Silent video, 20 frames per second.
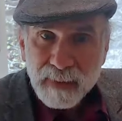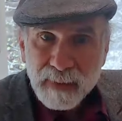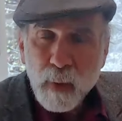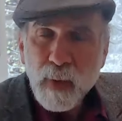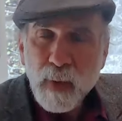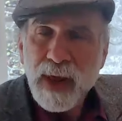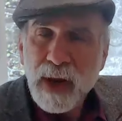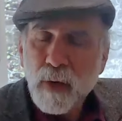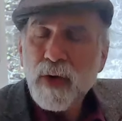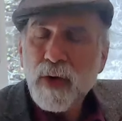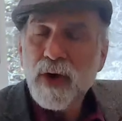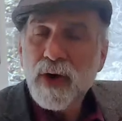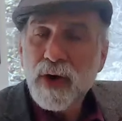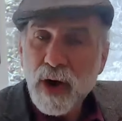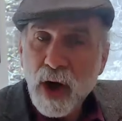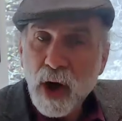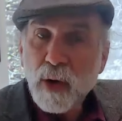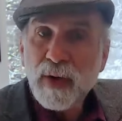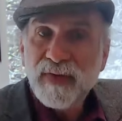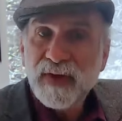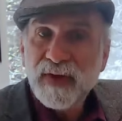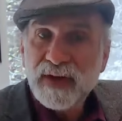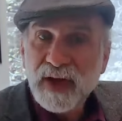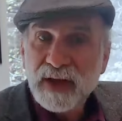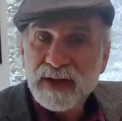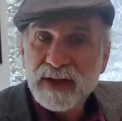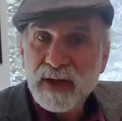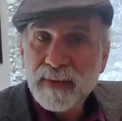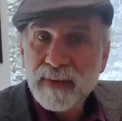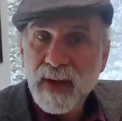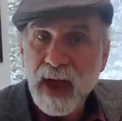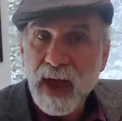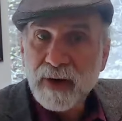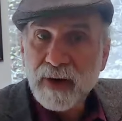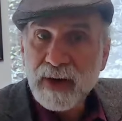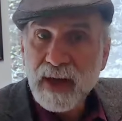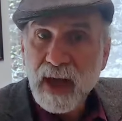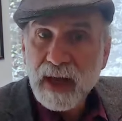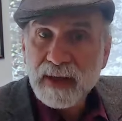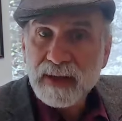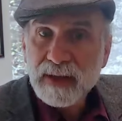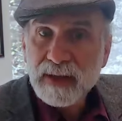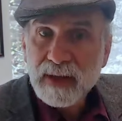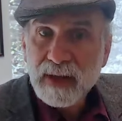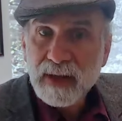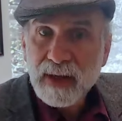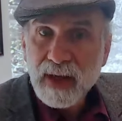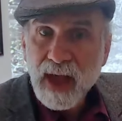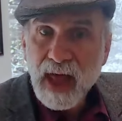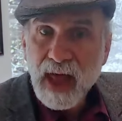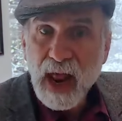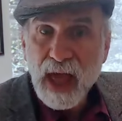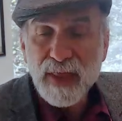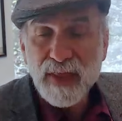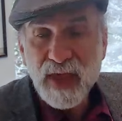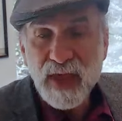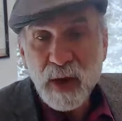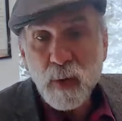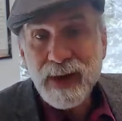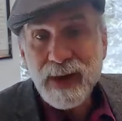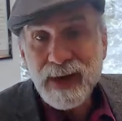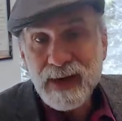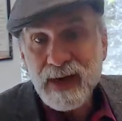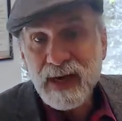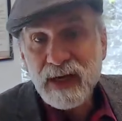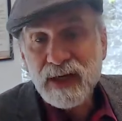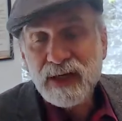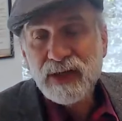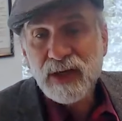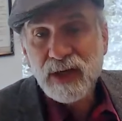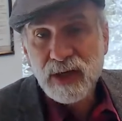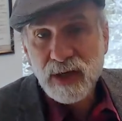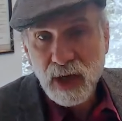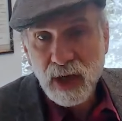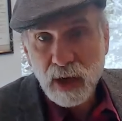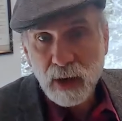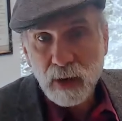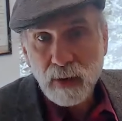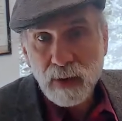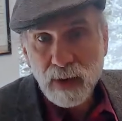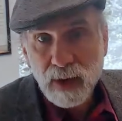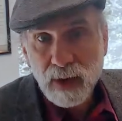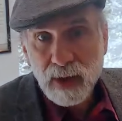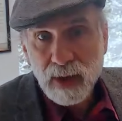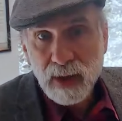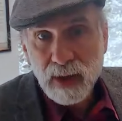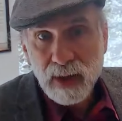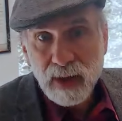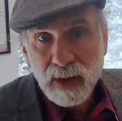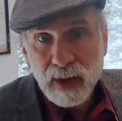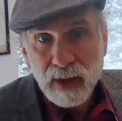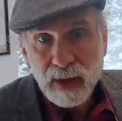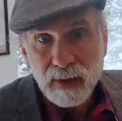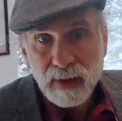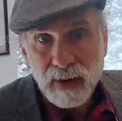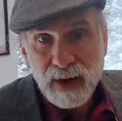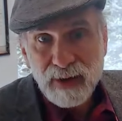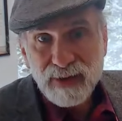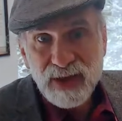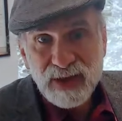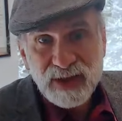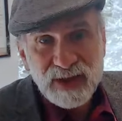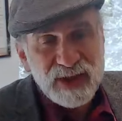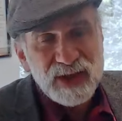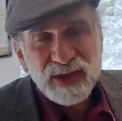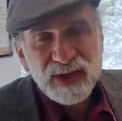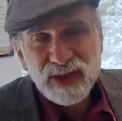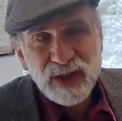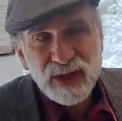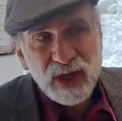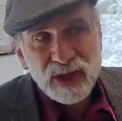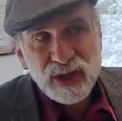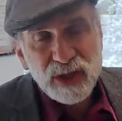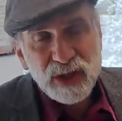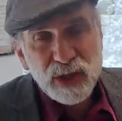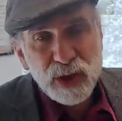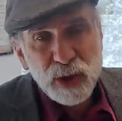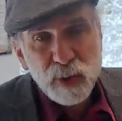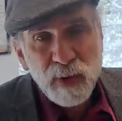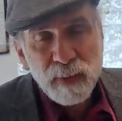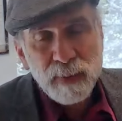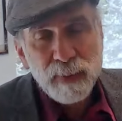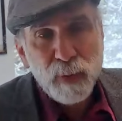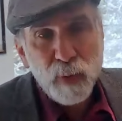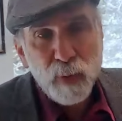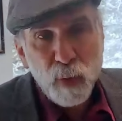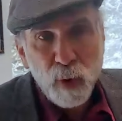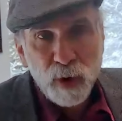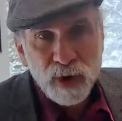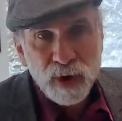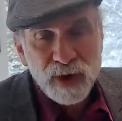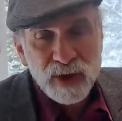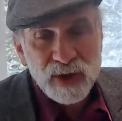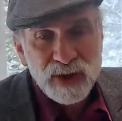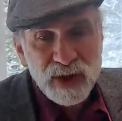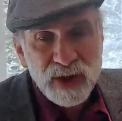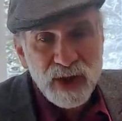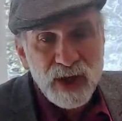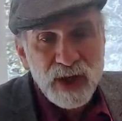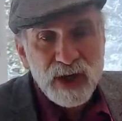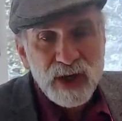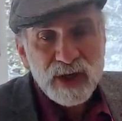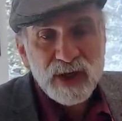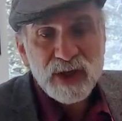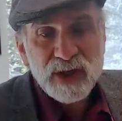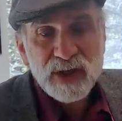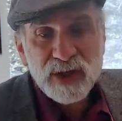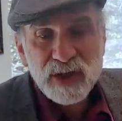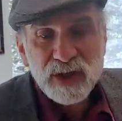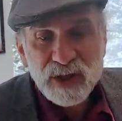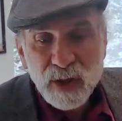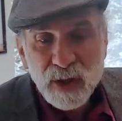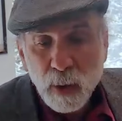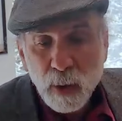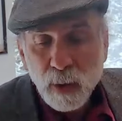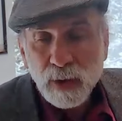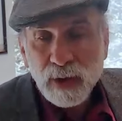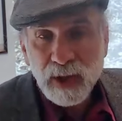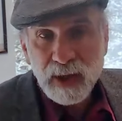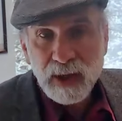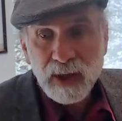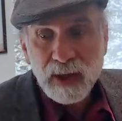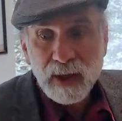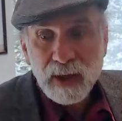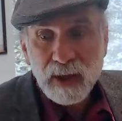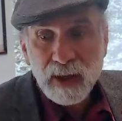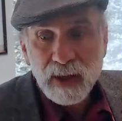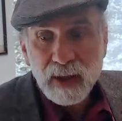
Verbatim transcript: but we don't know if it doesn't matter yet. And I think we need to know. Right? This is just too important to solely